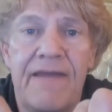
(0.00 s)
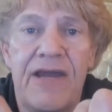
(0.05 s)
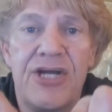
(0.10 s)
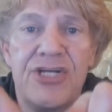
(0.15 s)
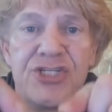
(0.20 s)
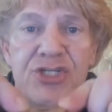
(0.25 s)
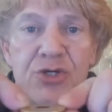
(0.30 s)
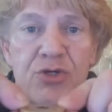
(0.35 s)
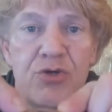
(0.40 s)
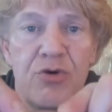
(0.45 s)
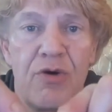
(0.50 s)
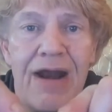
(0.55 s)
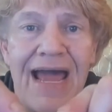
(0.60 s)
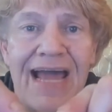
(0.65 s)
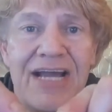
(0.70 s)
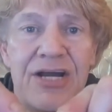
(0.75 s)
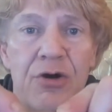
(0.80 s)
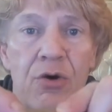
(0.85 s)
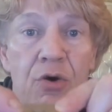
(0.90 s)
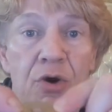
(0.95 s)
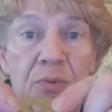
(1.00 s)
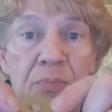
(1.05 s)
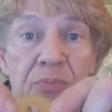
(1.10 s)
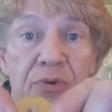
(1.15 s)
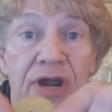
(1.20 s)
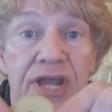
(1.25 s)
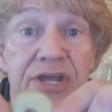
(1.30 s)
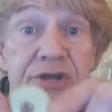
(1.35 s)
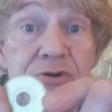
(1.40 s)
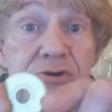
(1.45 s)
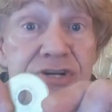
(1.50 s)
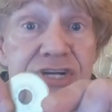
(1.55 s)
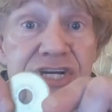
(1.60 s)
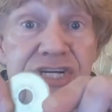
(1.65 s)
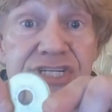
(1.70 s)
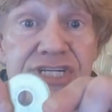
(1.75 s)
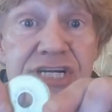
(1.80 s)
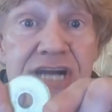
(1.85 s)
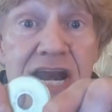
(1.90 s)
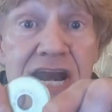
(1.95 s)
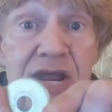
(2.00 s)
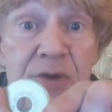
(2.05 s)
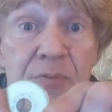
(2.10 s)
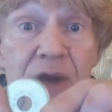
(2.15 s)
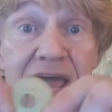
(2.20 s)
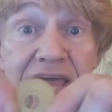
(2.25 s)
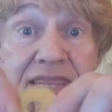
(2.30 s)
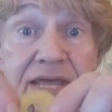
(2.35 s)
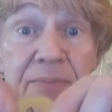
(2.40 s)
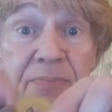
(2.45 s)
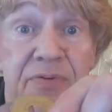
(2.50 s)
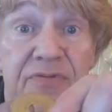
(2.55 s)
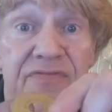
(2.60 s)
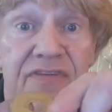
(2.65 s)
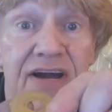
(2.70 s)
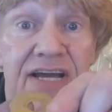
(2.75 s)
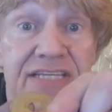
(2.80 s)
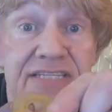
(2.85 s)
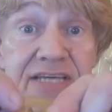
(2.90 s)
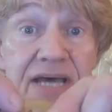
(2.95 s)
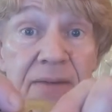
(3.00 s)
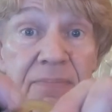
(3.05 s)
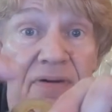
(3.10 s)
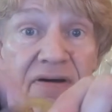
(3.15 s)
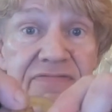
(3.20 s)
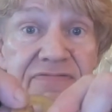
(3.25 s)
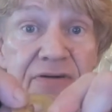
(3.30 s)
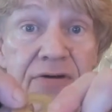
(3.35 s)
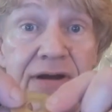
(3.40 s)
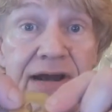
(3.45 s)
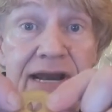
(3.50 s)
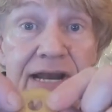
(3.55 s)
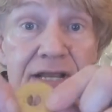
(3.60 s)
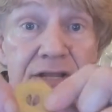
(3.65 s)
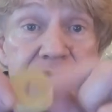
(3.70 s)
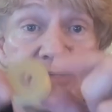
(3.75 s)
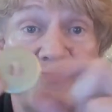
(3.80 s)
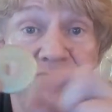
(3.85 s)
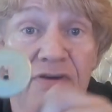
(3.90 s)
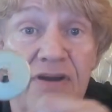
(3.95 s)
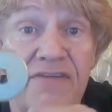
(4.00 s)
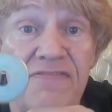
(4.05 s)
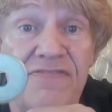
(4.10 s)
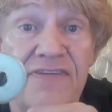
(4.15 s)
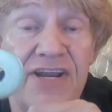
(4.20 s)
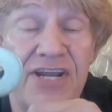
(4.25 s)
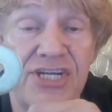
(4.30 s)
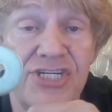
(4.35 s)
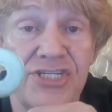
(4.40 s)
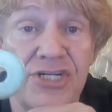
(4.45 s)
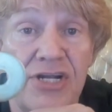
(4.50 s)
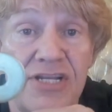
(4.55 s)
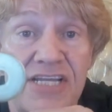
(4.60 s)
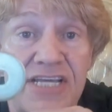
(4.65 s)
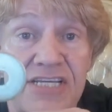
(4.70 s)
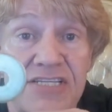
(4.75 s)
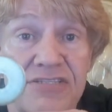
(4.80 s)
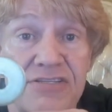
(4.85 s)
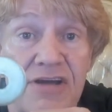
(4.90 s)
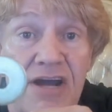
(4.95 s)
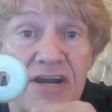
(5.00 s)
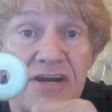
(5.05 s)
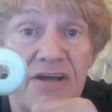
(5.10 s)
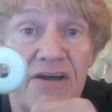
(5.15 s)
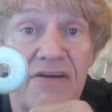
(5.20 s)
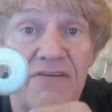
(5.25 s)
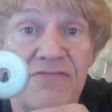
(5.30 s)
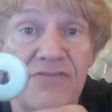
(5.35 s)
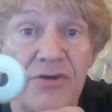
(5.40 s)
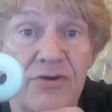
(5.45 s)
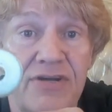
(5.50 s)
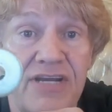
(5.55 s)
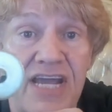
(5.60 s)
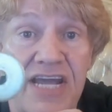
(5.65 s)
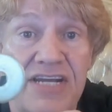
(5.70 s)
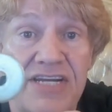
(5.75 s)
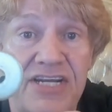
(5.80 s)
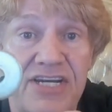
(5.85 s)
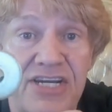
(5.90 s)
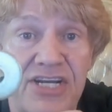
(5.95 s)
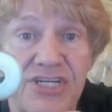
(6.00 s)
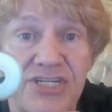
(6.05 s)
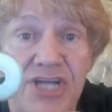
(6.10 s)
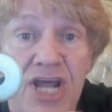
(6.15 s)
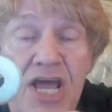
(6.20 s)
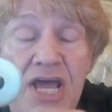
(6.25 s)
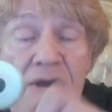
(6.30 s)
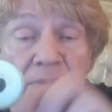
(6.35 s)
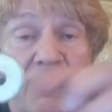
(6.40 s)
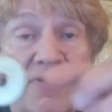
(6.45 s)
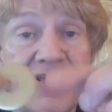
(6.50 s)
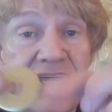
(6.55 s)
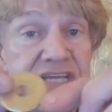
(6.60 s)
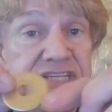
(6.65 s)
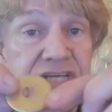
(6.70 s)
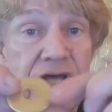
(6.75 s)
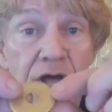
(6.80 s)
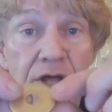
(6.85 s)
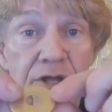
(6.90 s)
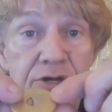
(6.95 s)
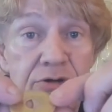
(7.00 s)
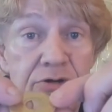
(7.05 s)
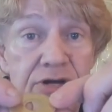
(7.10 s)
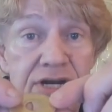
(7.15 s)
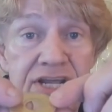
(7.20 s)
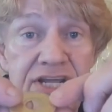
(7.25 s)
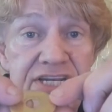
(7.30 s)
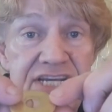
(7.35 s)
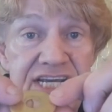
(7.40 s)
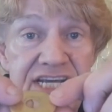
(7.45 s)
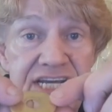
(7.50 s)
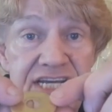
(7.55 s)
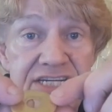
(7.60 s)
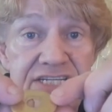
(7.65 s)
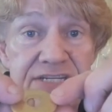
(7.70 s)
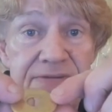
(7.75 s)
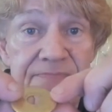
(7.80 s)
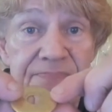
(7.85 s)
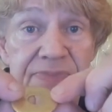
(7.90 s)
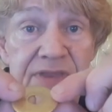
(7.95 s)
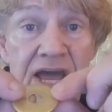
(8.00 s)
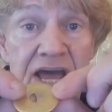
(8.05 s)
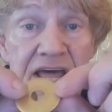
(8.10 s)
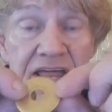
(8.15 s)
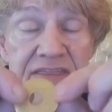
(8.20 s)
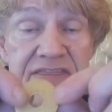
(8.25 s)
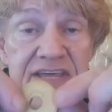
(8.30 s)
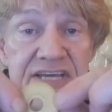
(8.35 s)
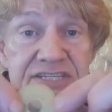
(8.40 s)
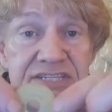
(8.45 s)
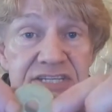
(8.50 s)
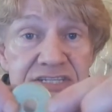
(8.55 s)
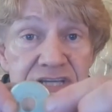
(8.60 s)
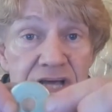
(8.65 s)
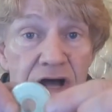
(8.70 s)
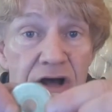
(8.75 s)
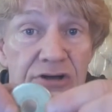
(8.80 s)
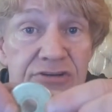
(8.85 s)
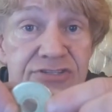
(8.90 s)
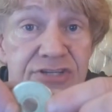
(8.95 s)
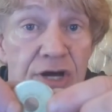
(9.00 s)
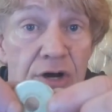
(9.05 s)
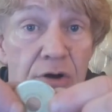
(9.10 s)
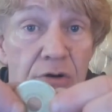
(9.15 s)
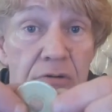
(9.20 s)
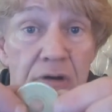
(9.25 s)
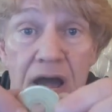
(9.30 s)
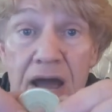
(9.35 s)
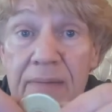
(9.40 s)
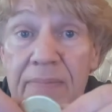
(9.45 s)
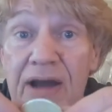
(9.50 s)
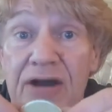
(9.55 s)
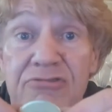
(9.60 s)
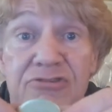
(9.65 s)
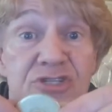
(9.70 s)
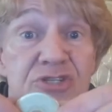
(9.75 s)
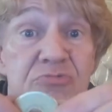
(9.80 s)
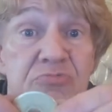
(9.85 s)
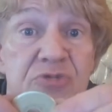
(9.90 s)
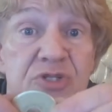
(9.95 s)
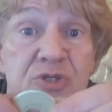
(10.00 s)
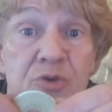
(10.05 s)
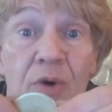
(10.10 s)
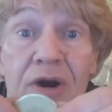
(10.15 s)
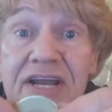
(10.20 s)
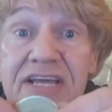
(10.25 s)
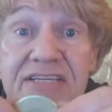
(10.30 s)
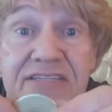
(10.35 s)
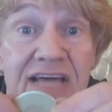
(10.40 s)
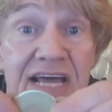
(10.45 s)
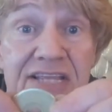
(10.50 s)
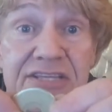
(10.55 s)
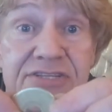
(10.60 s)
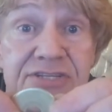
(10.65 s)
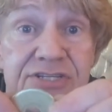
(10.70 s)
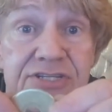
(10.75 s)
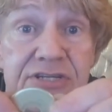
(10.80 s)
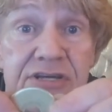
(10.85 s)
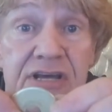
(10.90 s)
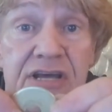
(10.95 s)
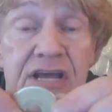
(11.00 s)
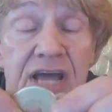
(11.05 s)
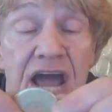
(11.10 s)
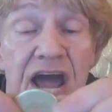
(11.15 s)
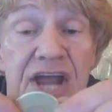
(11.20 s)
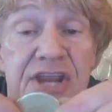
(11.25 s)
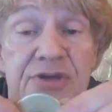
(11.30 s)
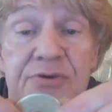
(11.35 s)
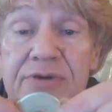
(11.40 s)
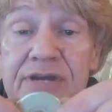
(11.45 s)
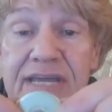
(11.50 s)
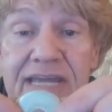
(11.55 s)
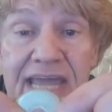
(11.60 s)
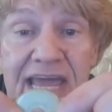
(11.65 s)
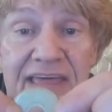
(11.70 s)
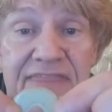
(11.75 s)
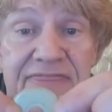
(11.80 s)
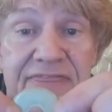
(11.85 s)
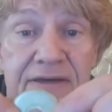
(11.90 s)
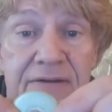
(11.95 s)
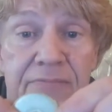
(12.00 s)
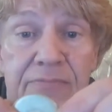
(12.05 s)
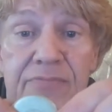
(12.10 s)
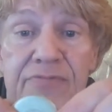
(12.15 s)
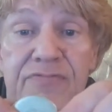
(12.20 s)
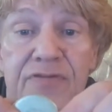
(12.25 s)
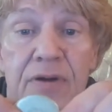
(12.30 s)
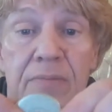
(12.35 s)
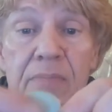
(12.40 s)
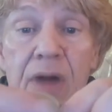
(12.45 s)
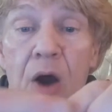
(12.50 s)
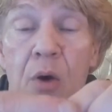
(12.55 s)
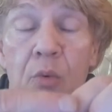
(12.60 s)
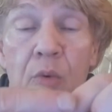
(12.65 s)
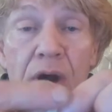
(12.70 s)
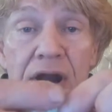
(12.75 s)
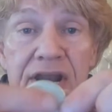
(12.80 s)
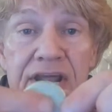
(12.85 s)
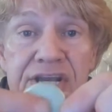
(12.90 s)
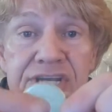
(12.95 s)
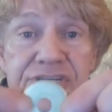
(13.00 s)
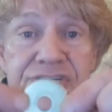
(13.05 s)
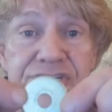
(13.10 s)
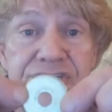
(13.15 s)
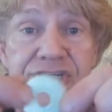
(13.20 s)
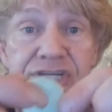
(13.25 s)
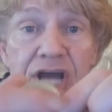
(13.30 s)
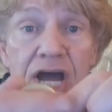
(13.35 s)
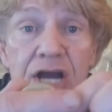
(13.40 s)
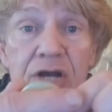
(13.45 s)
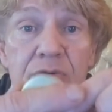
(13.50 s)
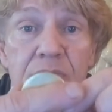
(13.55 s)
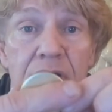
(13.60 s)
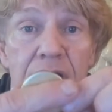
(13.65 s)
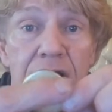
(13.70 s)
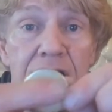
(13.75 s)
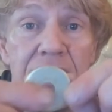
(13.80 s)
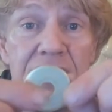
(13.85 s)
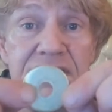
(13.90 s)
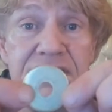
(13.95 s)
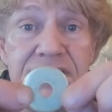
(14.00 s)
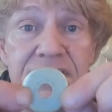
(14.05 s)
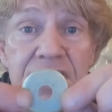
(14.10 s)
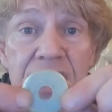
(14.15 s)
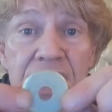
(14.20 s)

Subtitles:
to crack or break your dish in any way. That provides a buffer, and it looks very finished on the inside of your candy dish. But that's all you're going to need. This is also about 20 cents, and you can get them from a 1 inch across